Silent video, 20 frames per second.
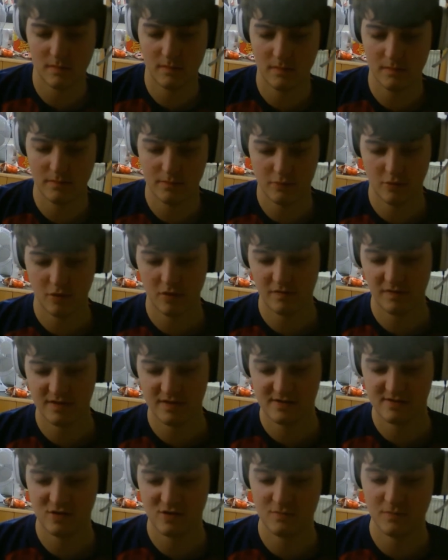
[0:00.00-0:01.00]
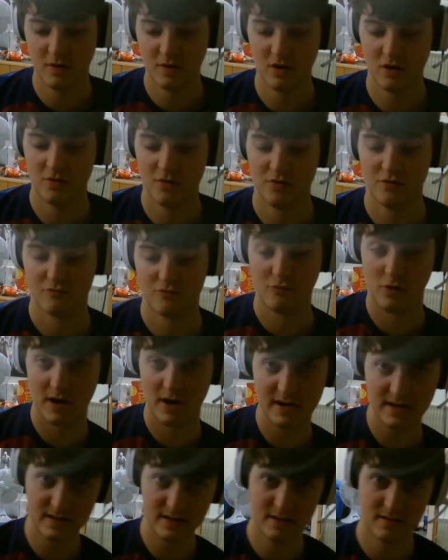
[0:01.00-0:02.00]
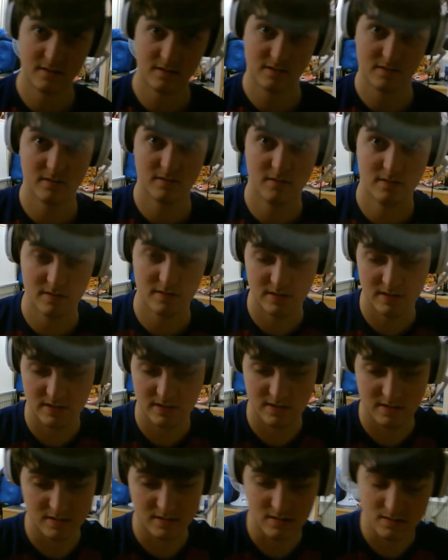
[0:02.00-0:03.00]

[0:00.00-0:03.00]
profits you put on the right, and